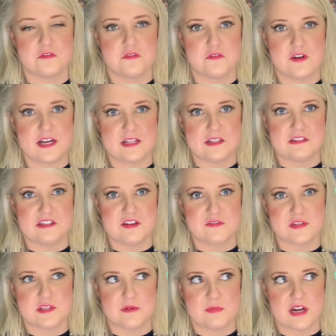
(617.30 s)
fell in love
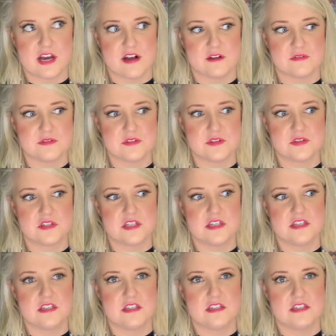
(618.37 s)
with someone else
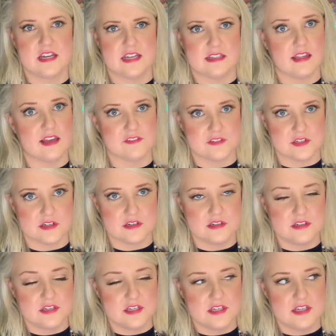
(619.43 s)
and left her.
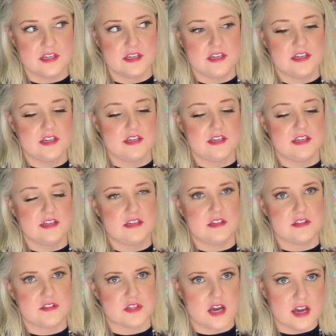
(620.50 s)

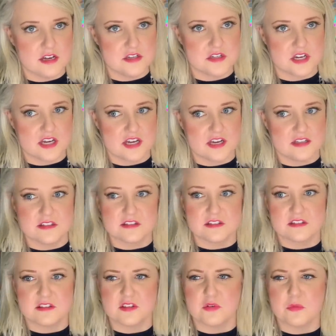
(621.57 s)
Tasha,
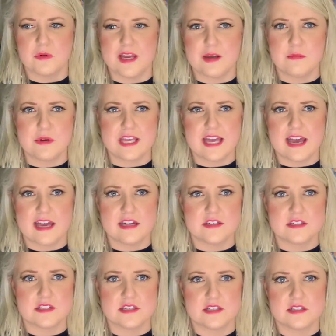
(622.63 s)
the way we
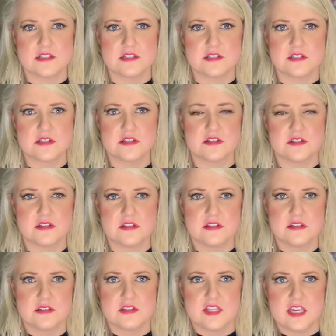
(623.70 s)
ended
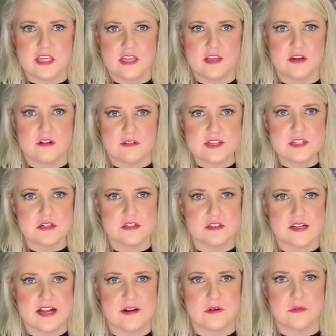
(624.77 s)
the original
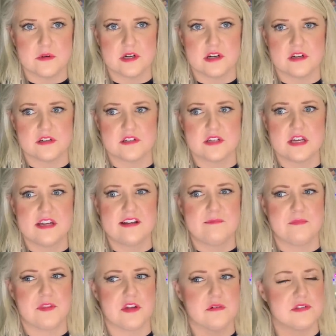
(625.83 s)
L word,
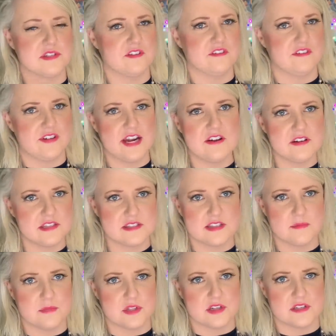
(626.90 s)
there was a very
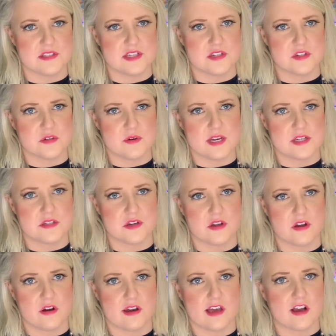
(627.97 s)
similar situation
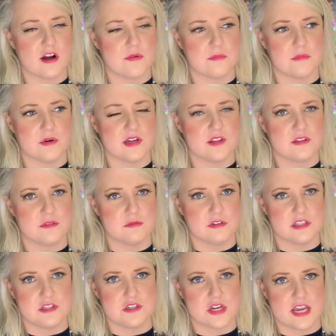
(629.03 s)
going on with,
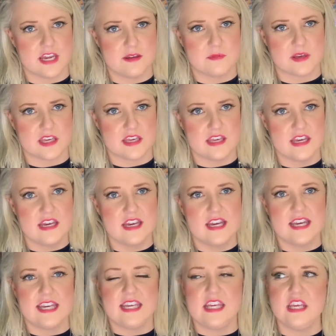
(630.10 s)
with Jamie,
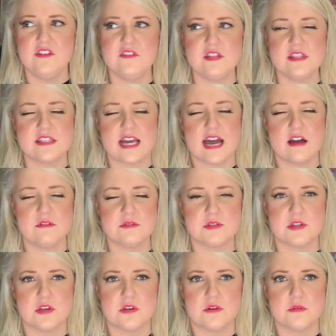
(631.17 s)
even down
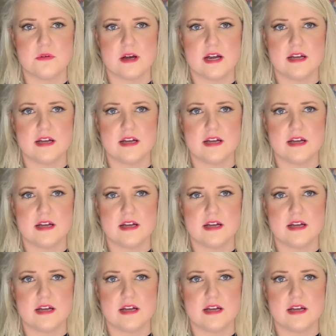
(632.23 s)
to